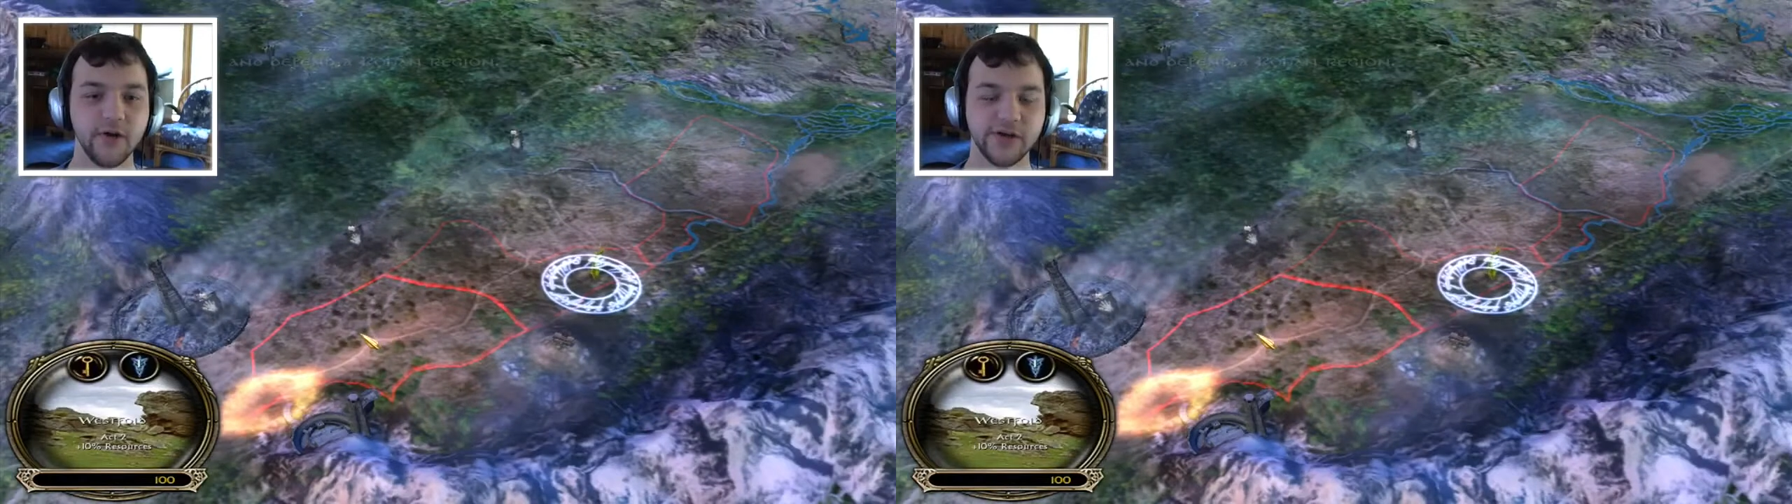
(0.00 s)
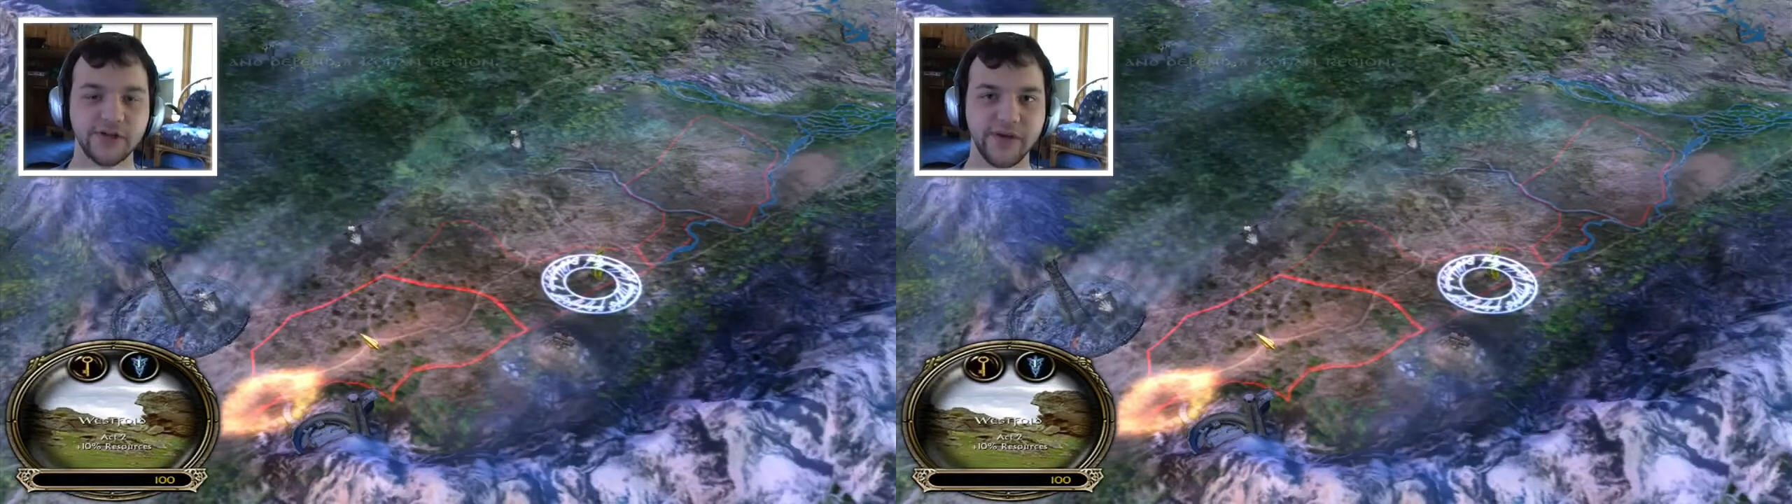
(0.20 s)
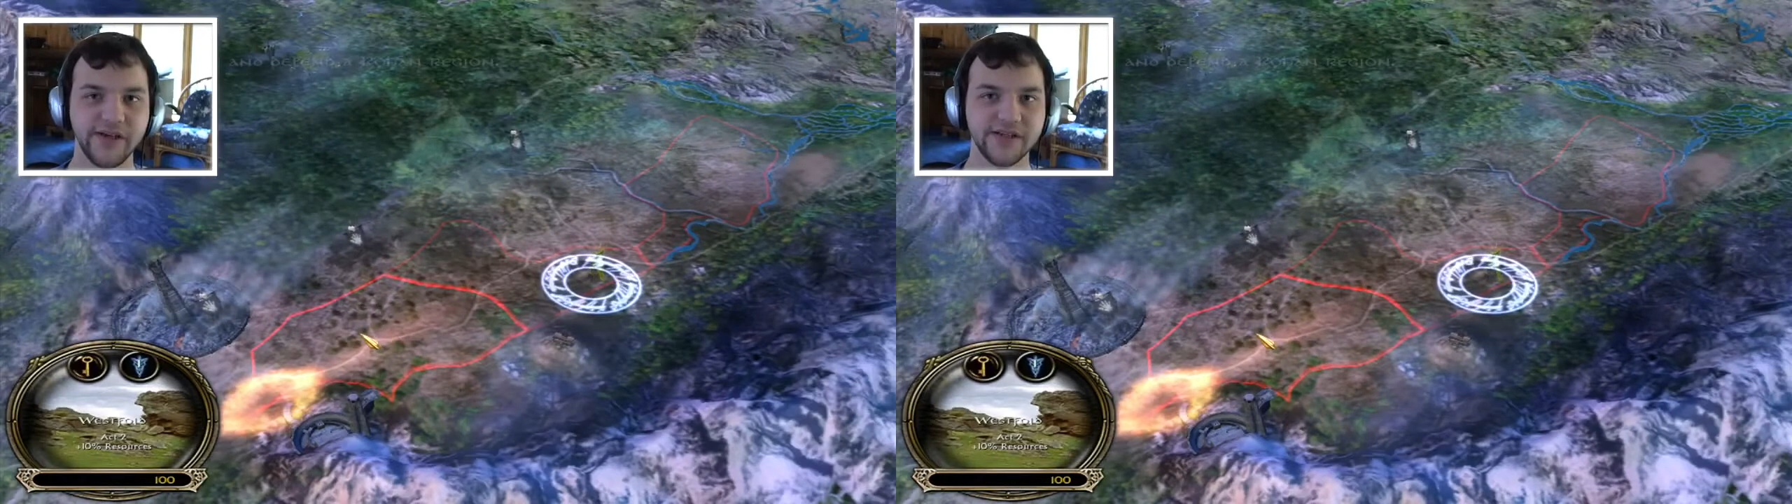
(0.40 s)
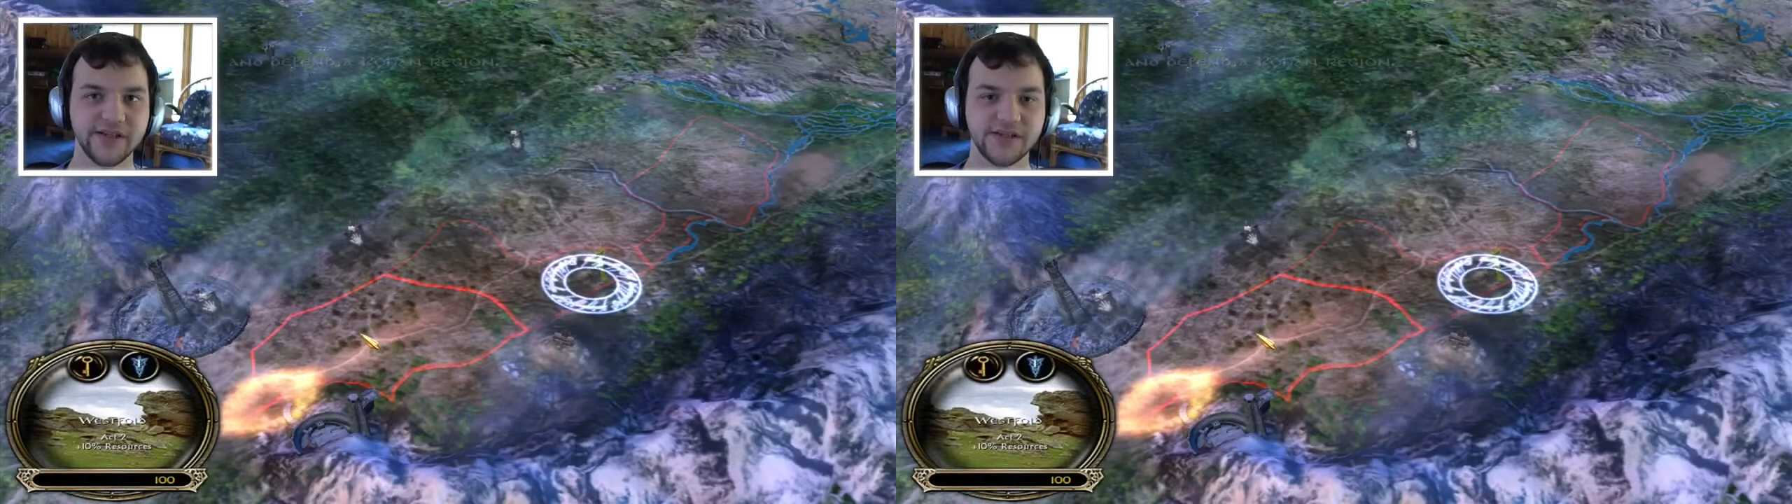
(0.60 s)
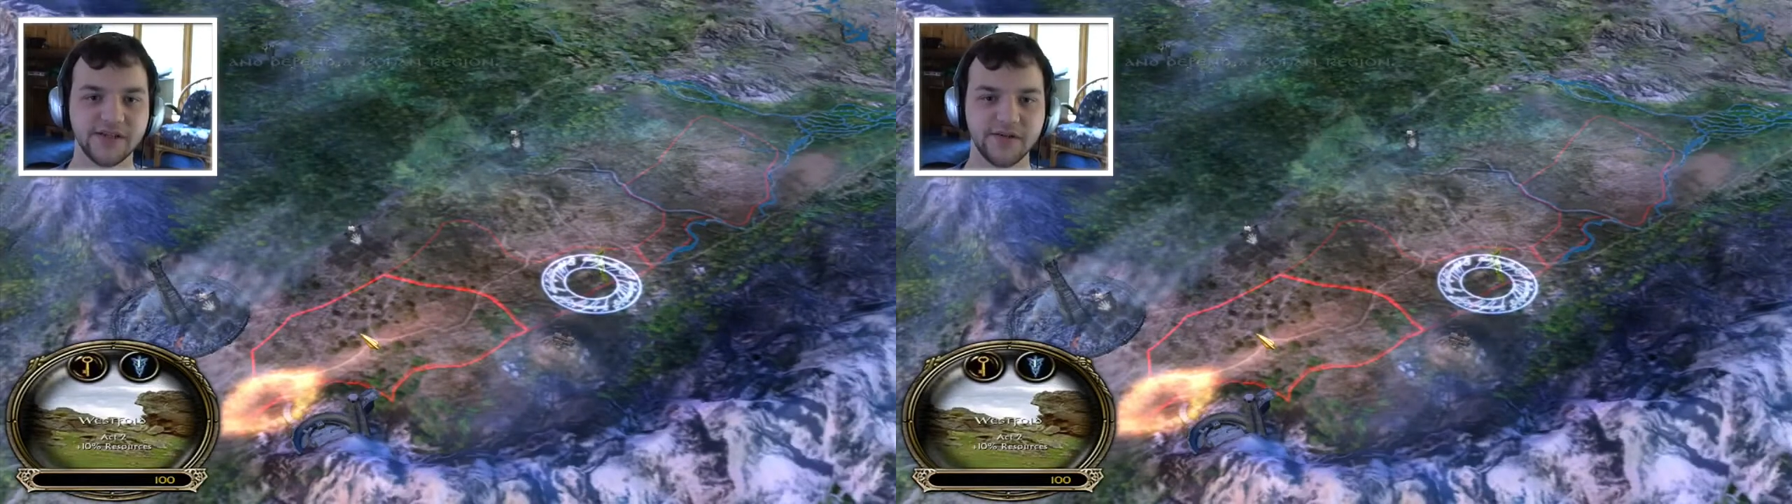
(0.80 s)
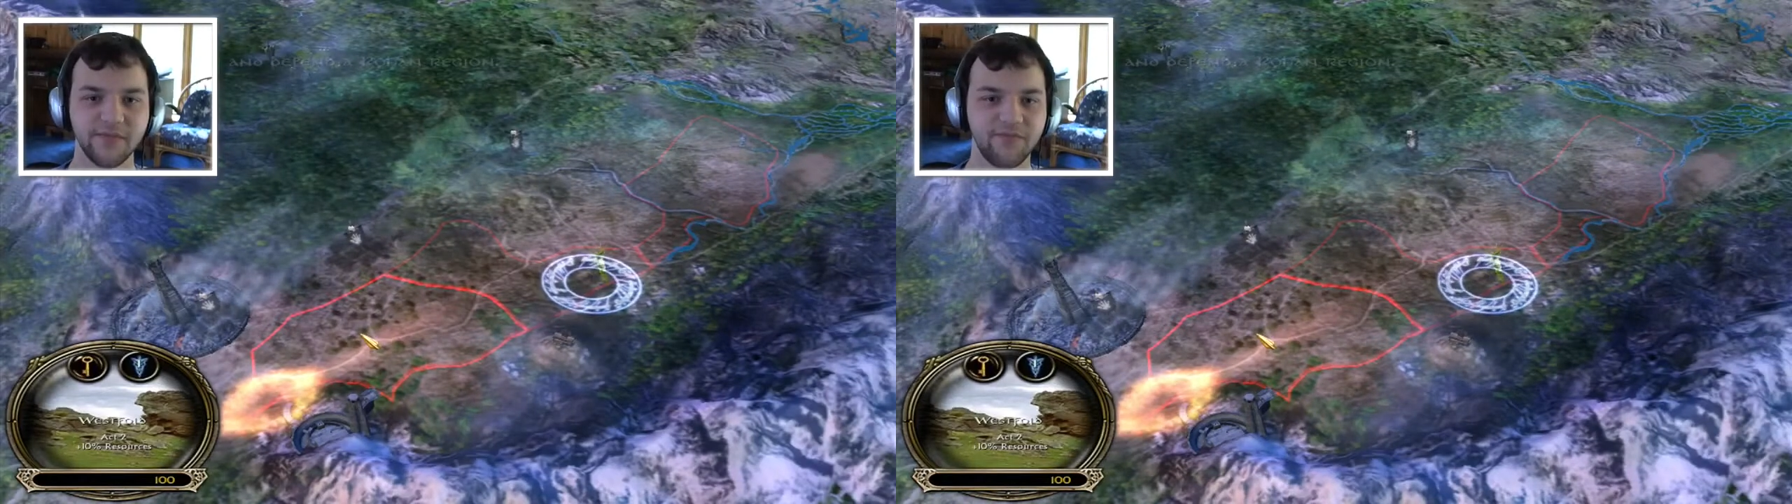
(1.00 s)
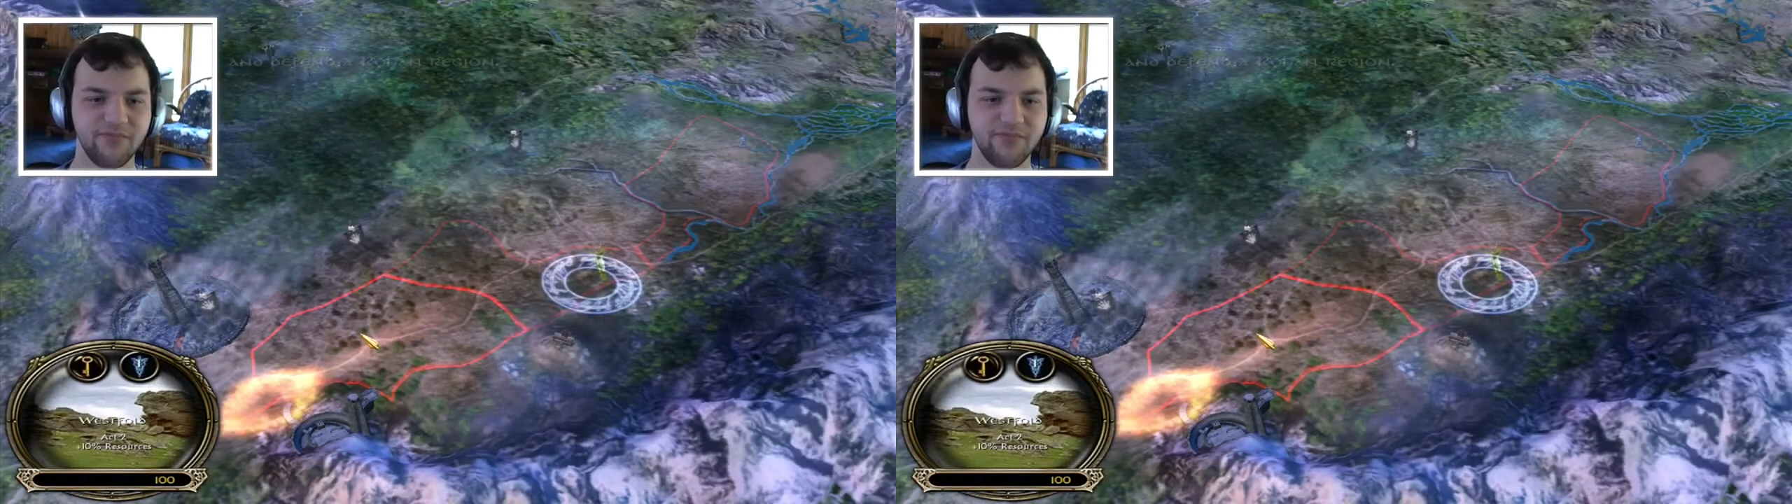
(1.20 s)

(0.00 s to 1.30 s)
which means,